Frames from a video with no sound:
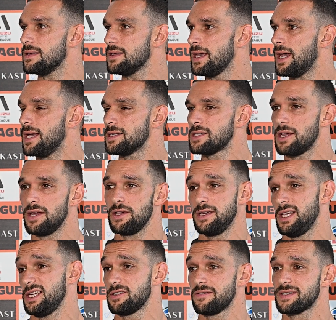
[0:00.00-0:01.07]
Yeah, so
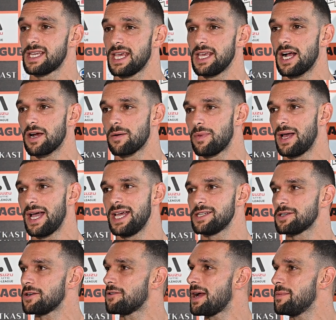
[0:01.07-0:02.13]
he's obviously a young player. He's
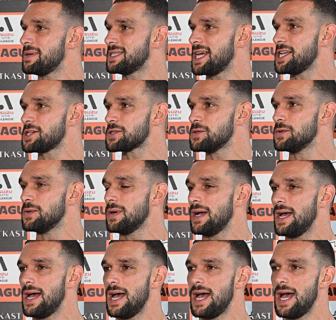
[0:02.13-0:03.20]
got great potential,
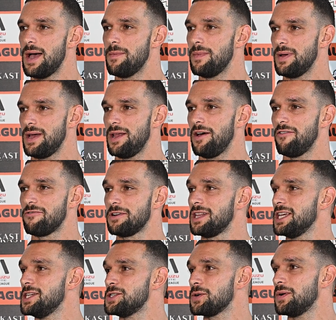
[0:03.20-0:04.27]
and I've
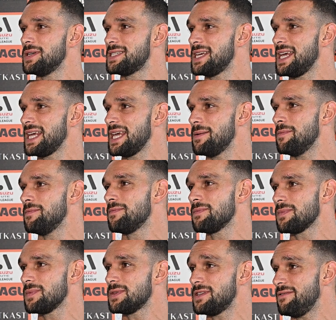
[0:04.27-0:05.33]
really enjoyed seeing him
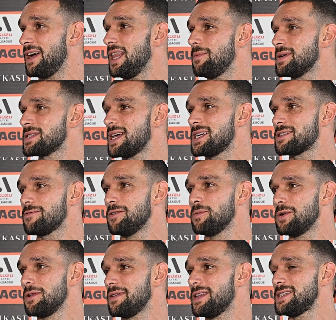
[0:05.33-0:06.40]
develop as a
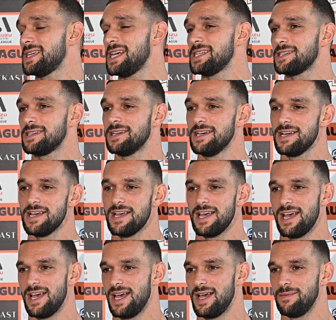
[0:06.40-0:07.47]
footballer this season.
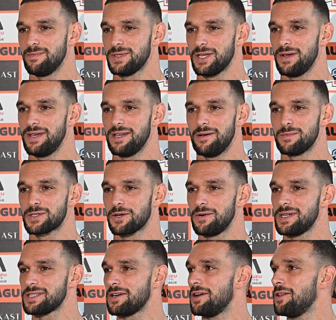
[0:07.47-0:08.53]
So I'm sure
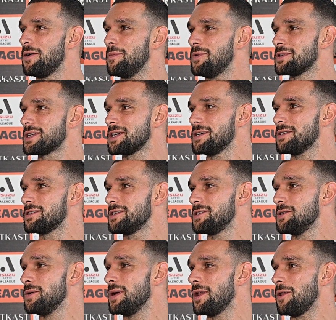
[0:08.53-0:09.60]
he's got a lot more to
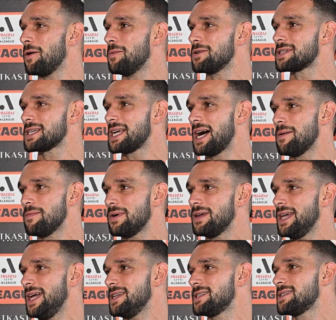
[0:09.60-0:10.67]
do and a lot more to come. But
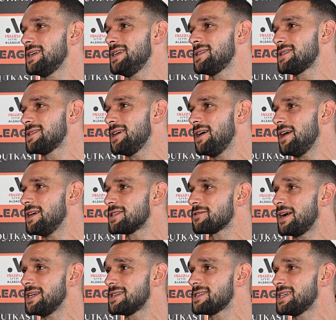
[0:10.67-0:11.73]
yeah, it's
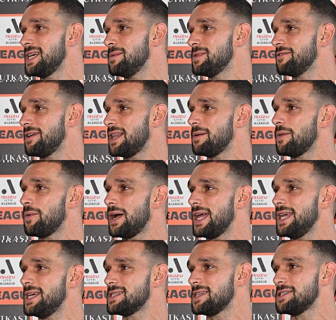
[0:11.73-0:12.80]
great to see him develop the
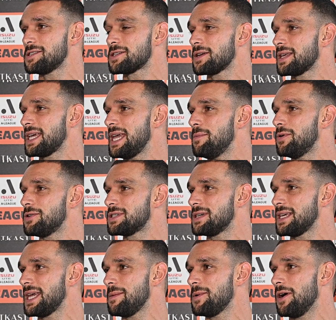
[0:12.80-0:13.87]
way he is, and he's just got to keep pushing
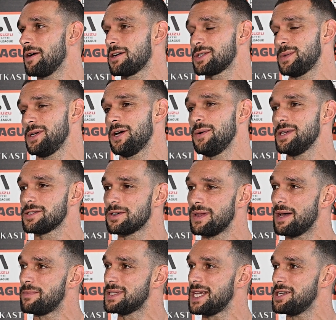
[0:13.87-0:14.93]
and keep going, because we know he's got
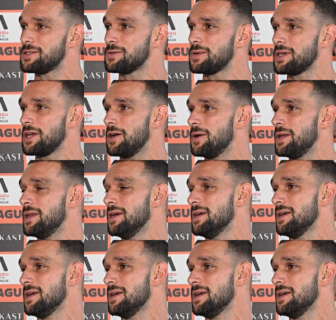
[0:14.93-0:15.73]
that potential to go and